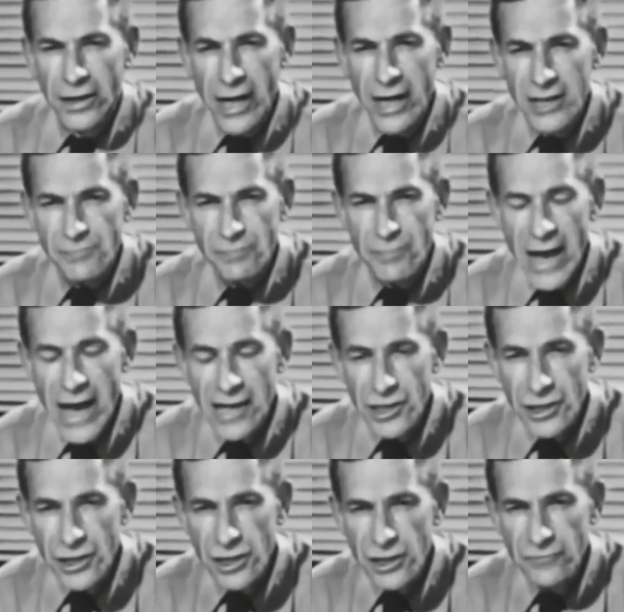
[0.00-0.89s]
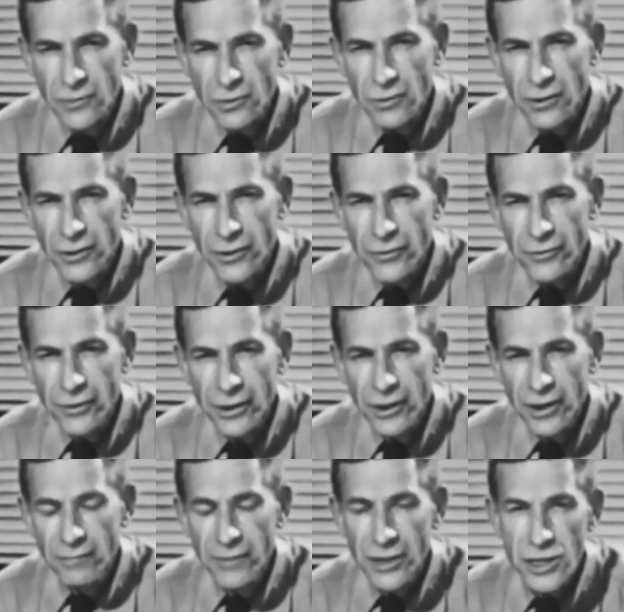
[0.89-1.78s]
it has patches of
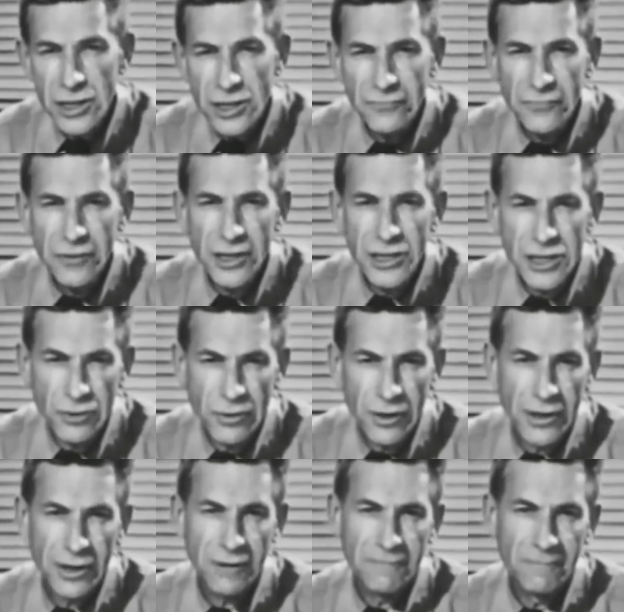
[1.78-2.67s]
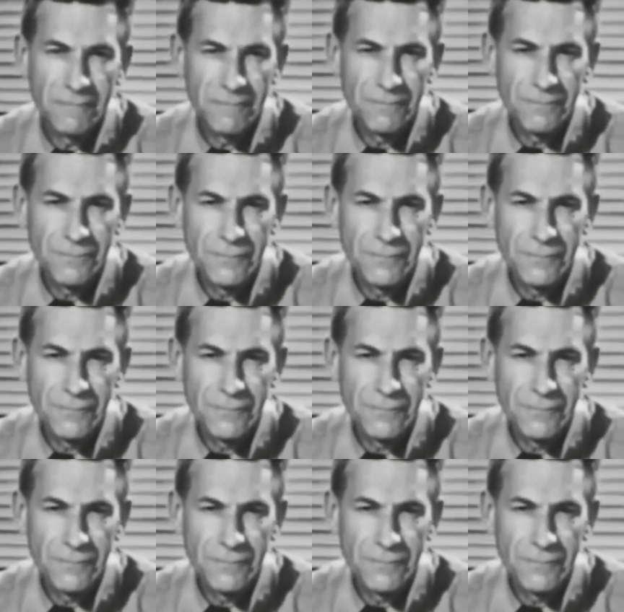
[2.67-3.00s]
order in the midst of disorder.